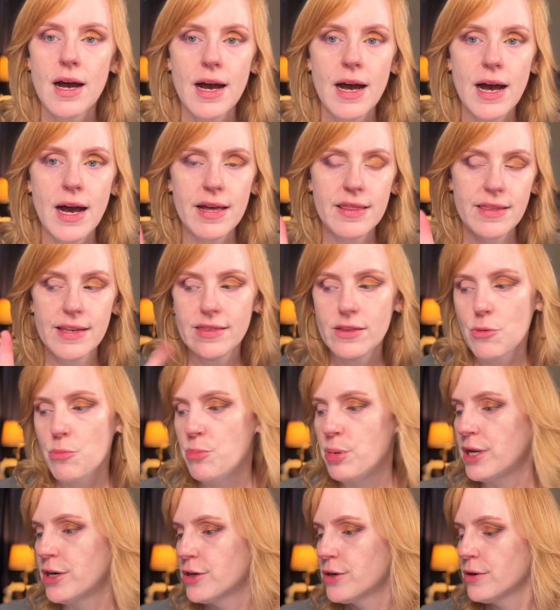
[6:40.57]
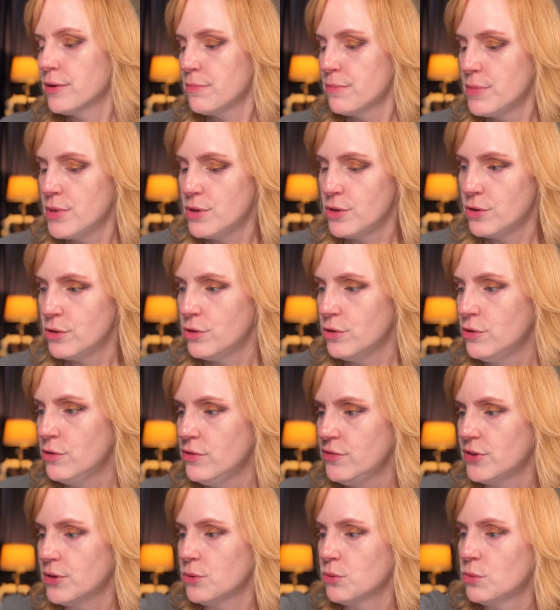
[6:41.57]
I think the better
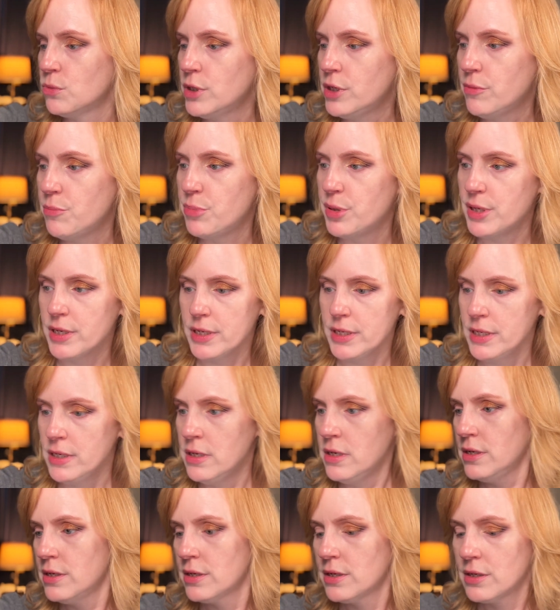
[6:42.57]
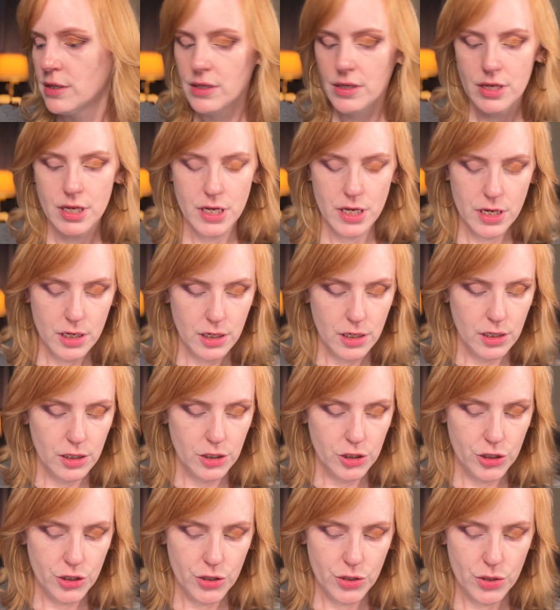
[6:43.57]
move would have been
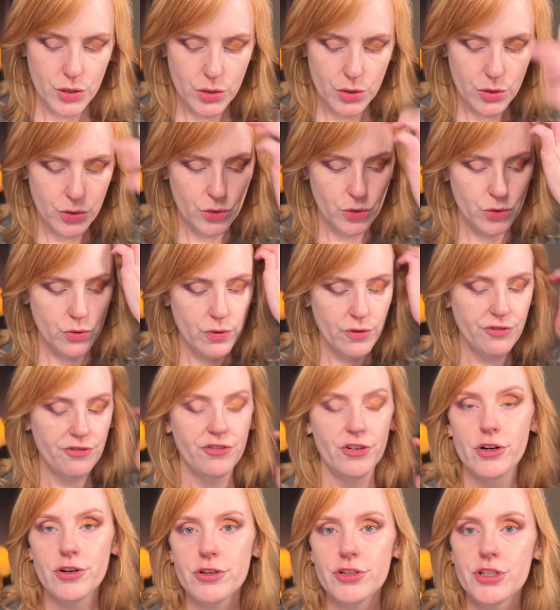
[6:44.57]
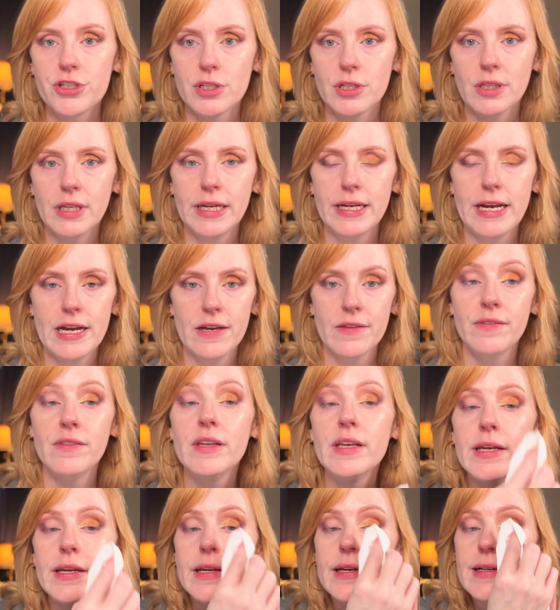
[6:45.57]
to first lay down
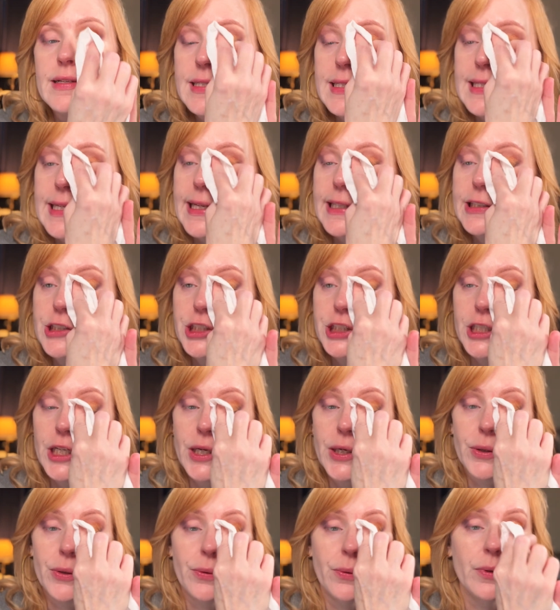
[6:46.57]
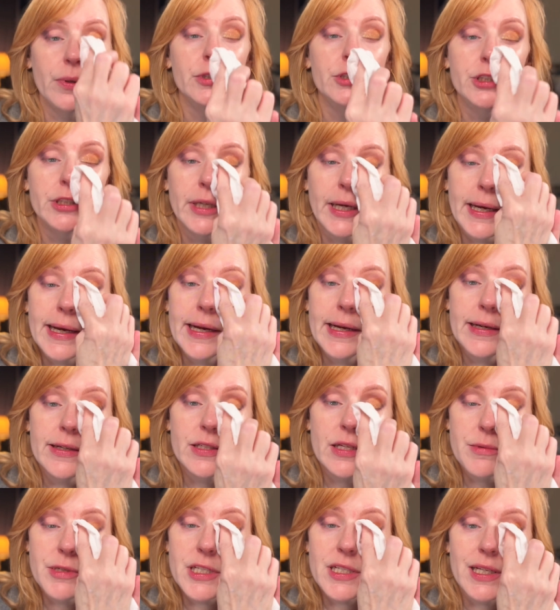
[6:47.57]
the Skin Show shade.
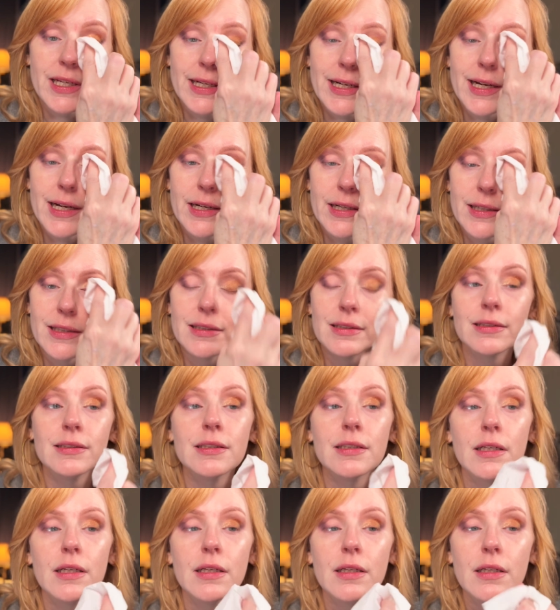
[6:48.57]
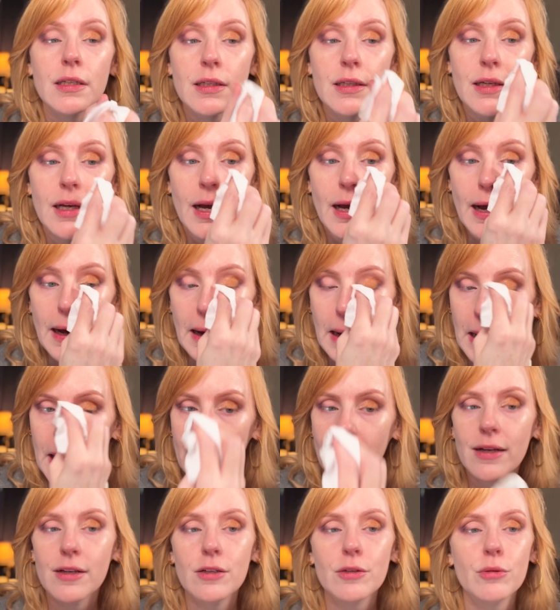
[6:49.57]
So I'm just gonna kind
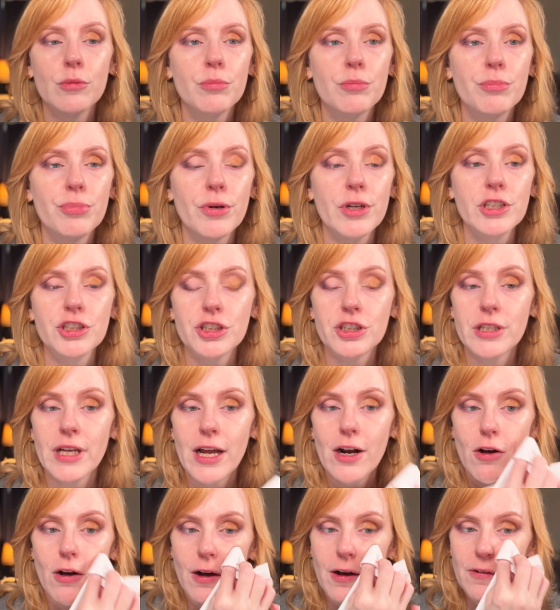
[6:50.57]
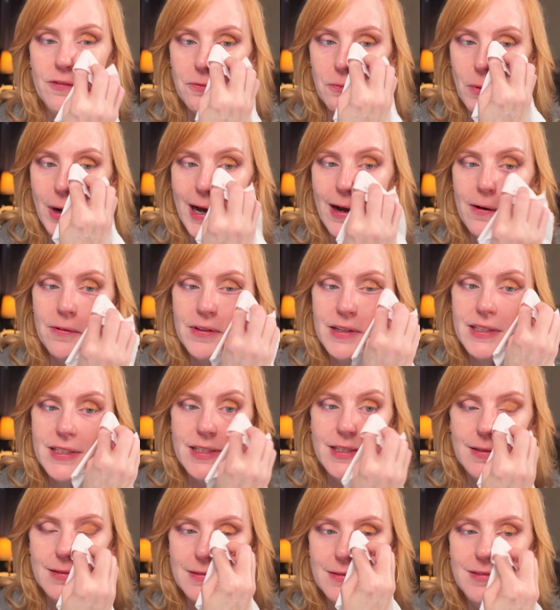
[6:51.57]
of brush that off. Wow,
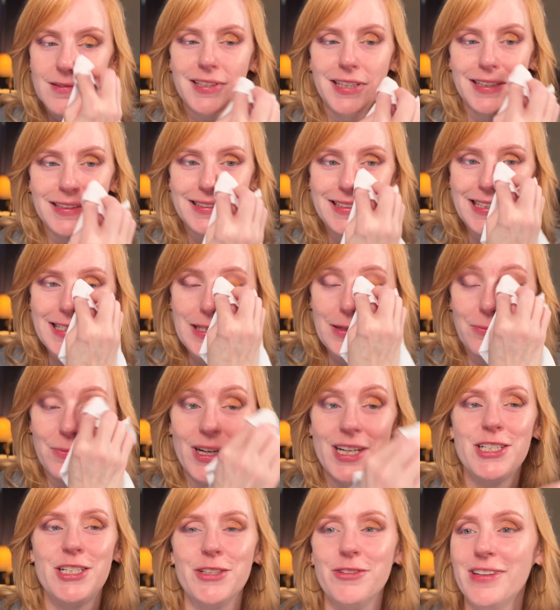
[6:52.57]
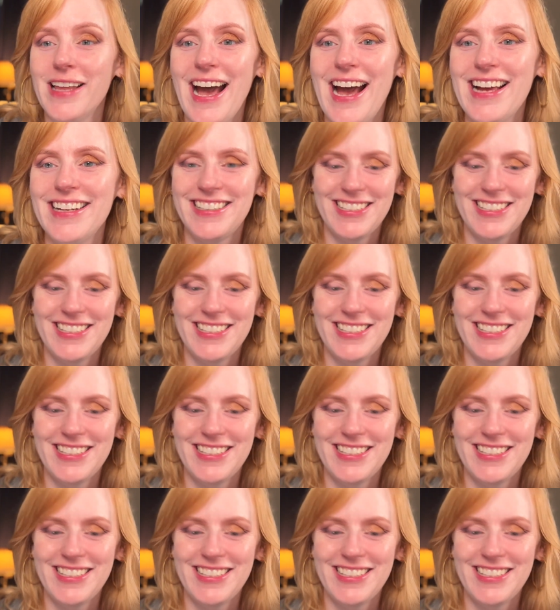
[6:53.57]
that's doesn't want to do that.